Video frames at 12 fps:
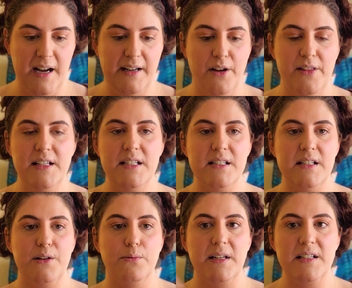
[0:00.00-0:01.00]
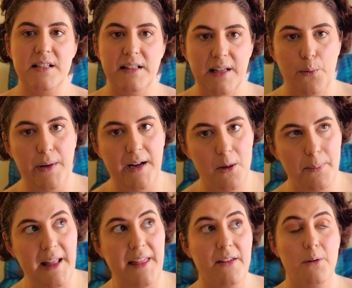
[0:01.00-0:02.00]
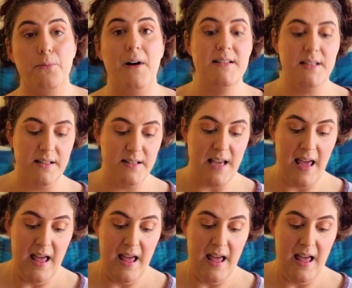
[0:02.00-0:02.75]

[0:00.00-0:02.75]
I know that Disney recently went up in their prices,